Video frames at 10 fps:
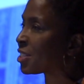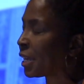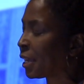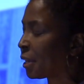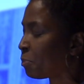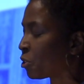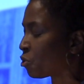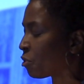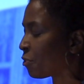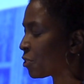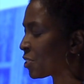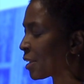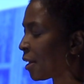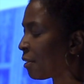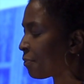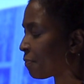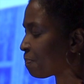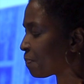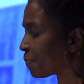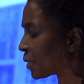taking a picture of herself.
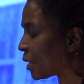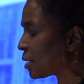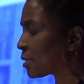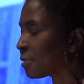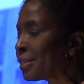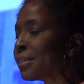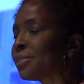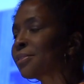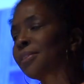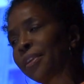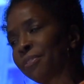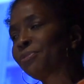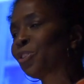So in this kind of